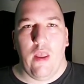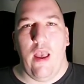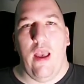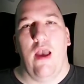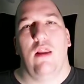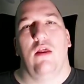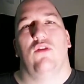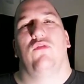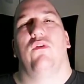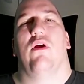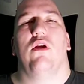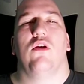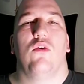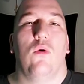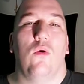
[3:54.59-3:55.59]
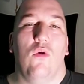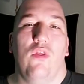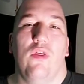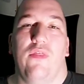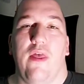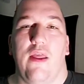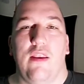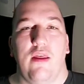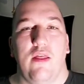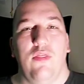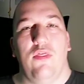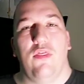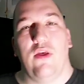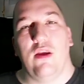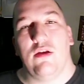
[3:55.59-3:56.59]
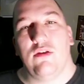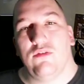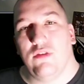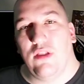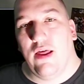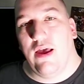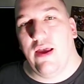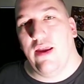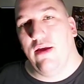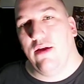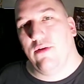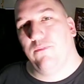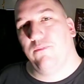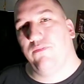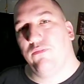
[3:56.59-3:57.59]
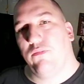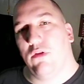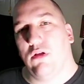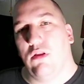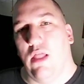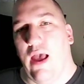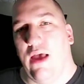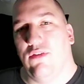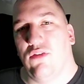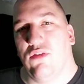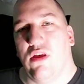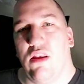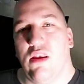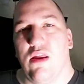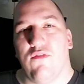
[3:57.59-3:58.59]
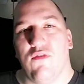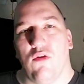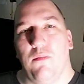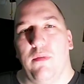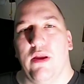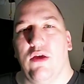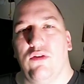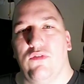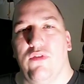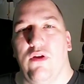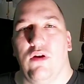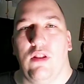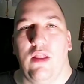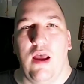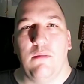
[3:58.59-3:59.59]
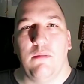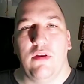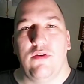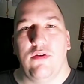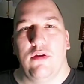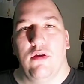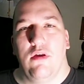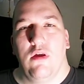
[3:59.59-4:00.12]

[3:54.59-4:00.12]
And it's very cool that they did things like classes can differ because of their alignment.